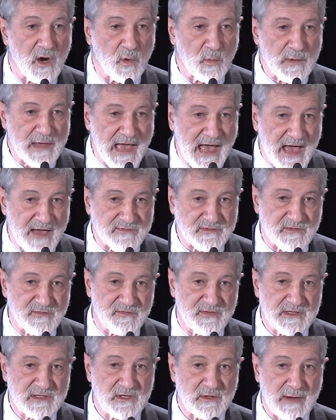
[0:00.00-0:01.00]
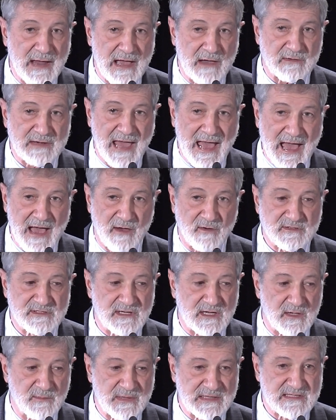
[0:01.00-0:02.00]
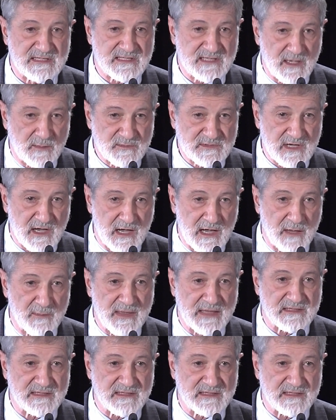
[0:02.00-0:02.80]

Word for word: We have to figure out how to commit some time